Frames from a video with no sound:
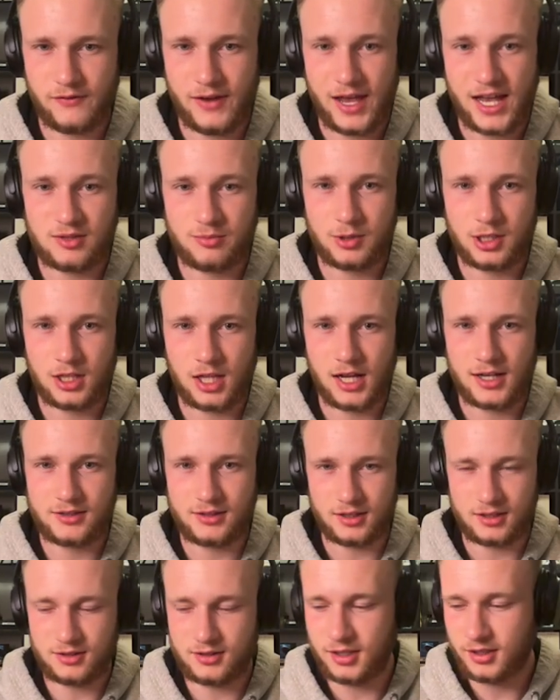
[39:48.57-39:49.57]
SBLI is
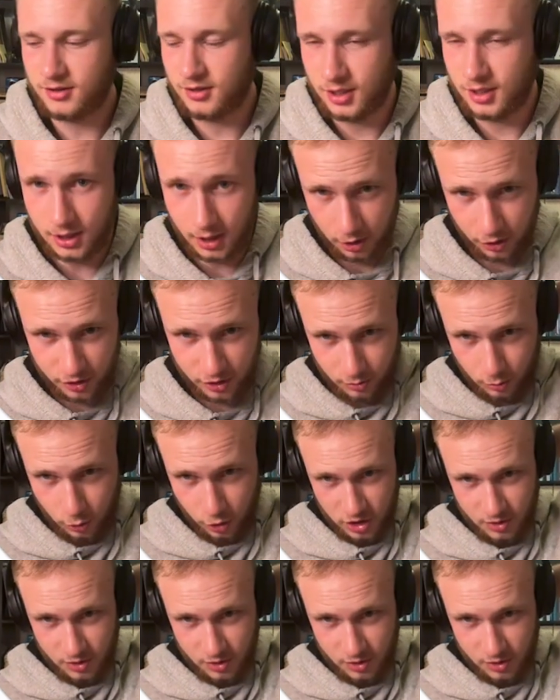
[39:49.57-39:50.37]
like $16 more